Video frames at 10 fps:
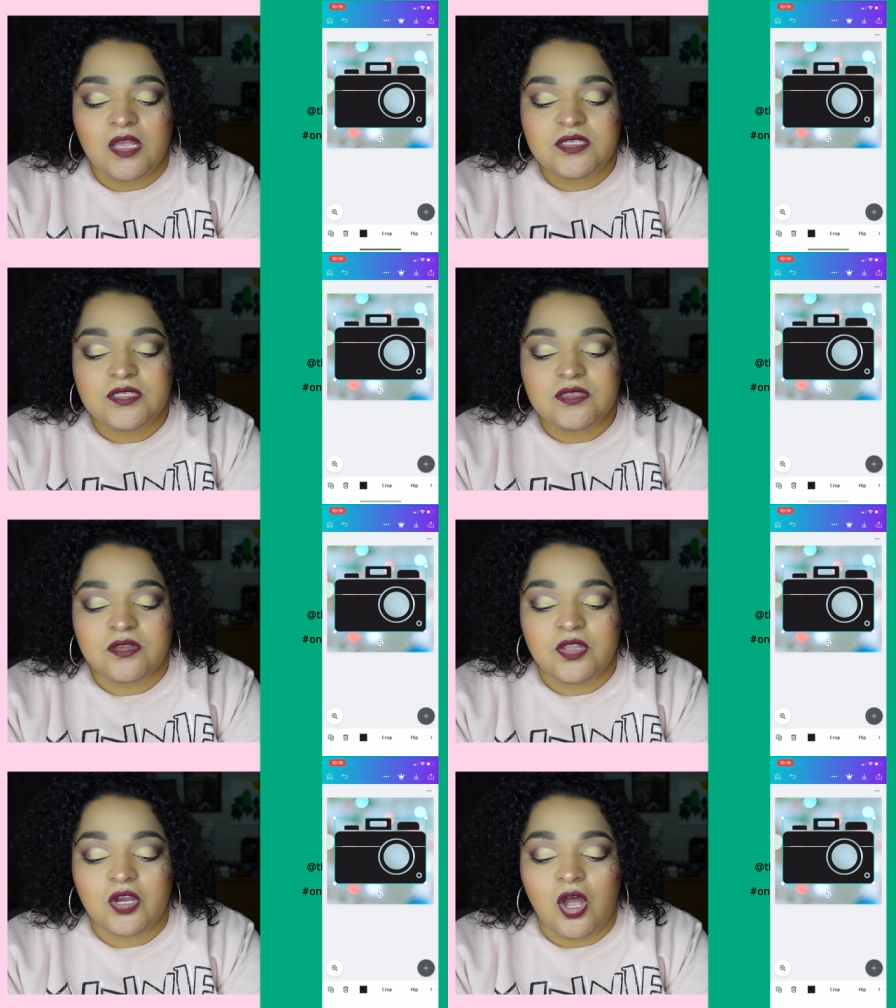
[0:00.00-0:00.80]
a,
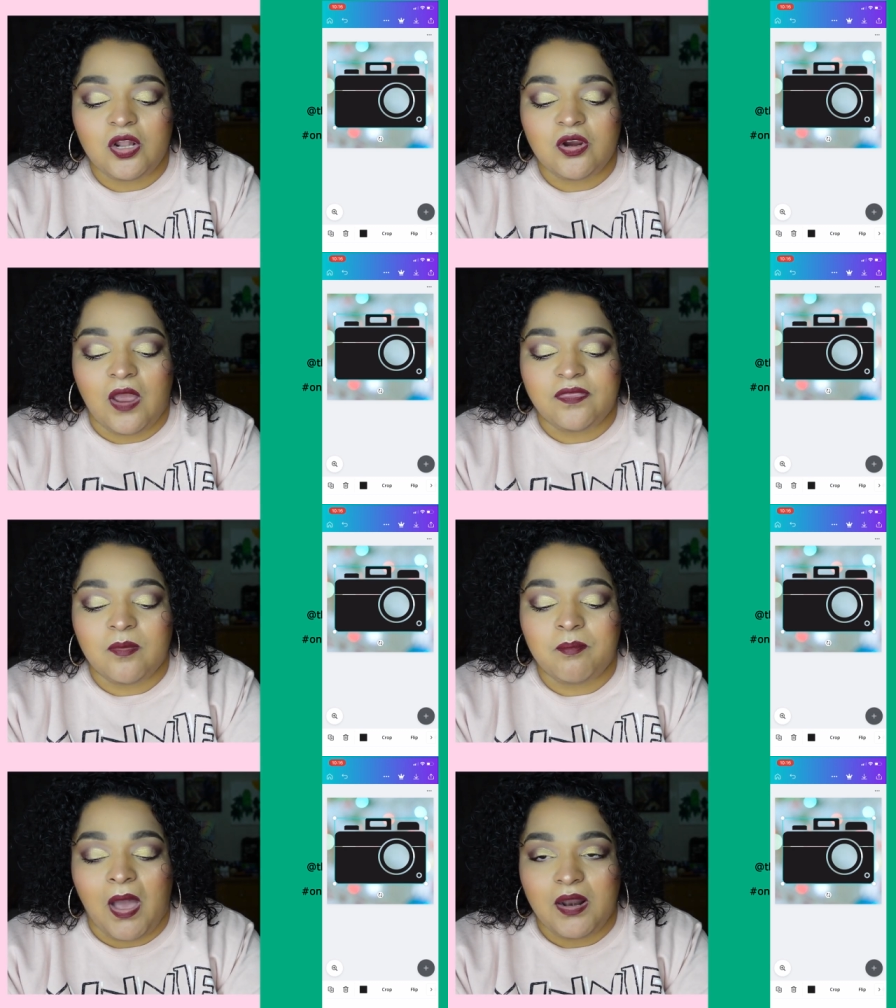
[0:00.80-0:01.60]
the color at
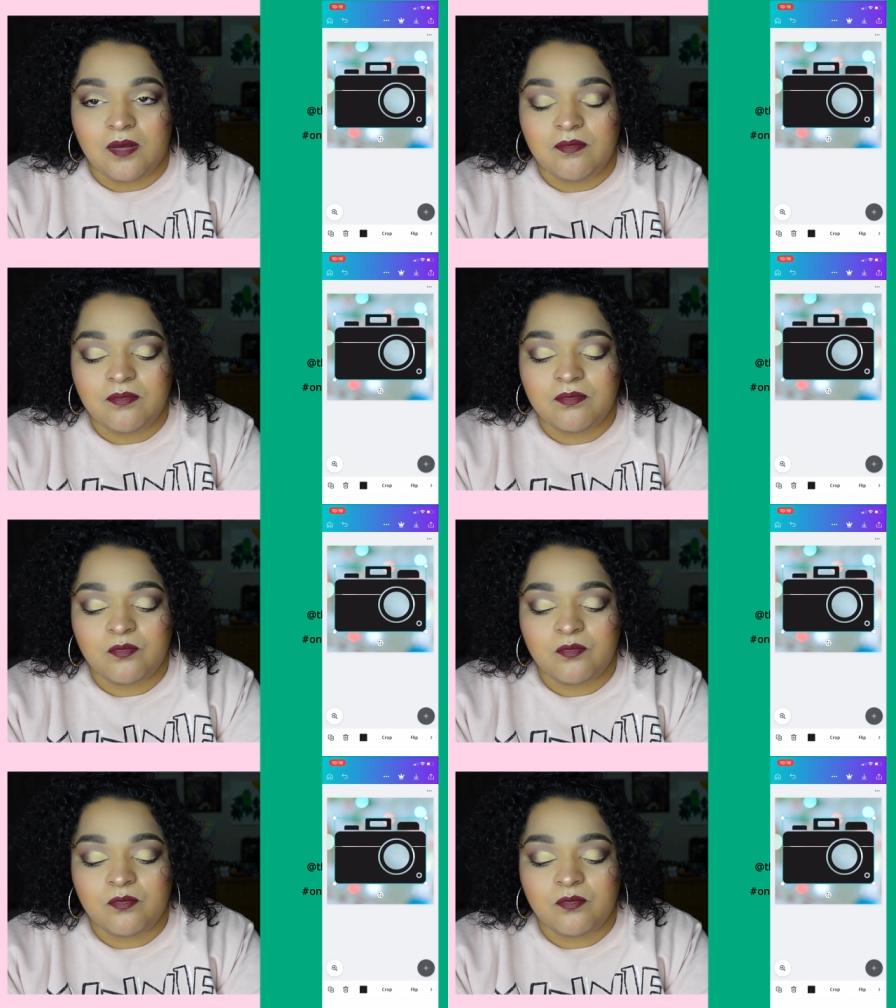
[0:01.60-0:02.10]
the bottom